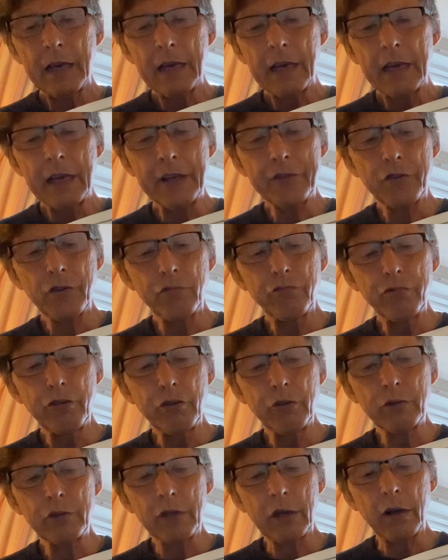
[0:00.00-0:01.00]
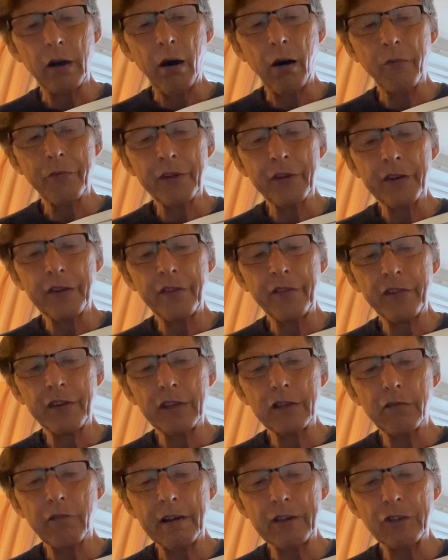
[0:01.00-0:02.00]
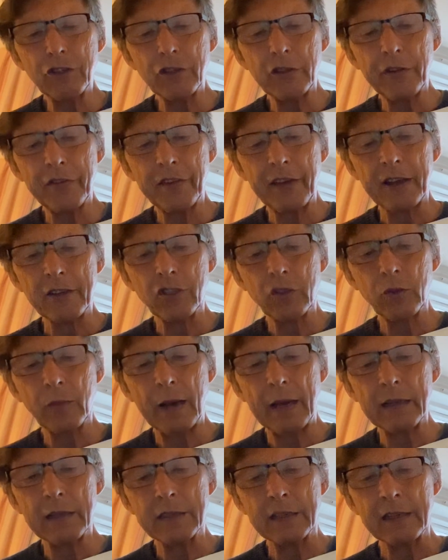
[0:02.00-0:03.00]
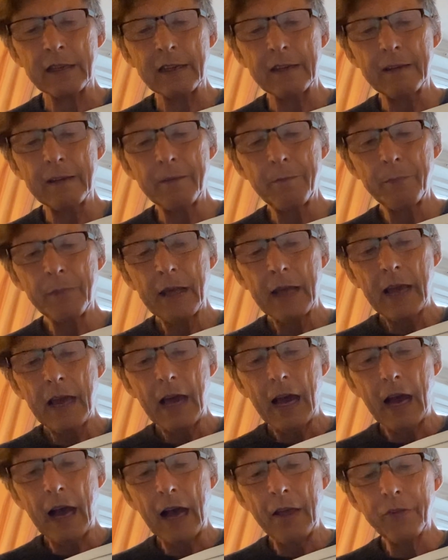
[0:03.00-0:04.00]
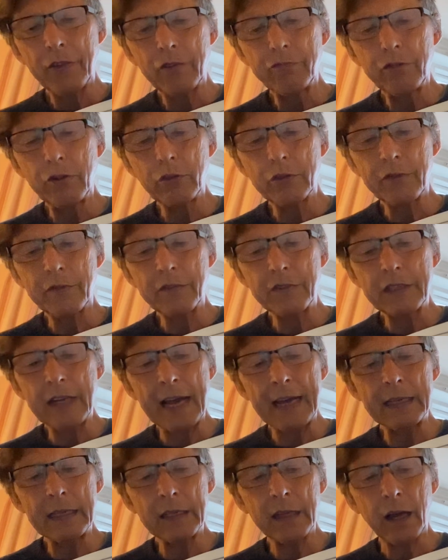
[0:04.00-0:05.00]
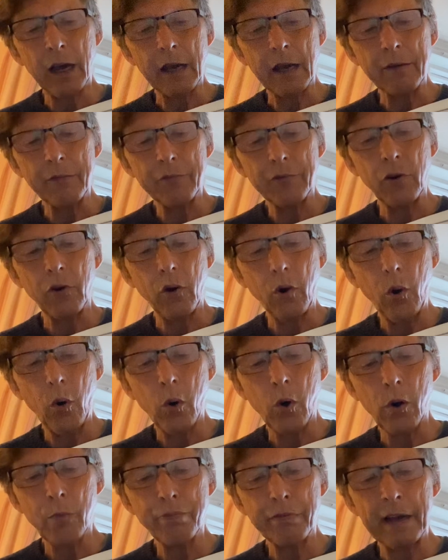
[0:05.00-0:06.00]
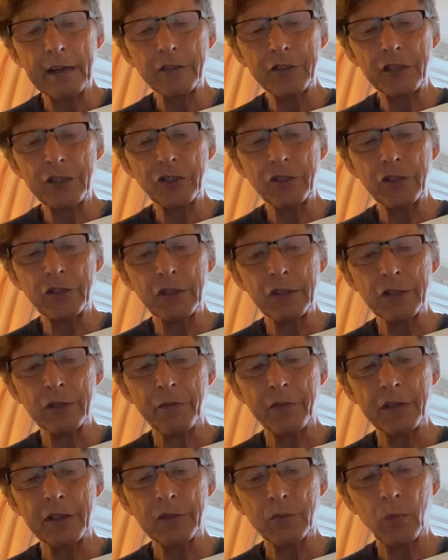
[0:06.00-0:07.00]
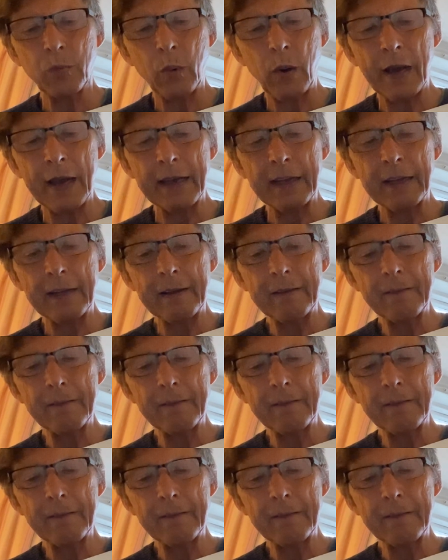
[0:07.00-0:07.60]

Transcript: is the root of the consideration of sexuality and the root of daily life for all practitioners of this way.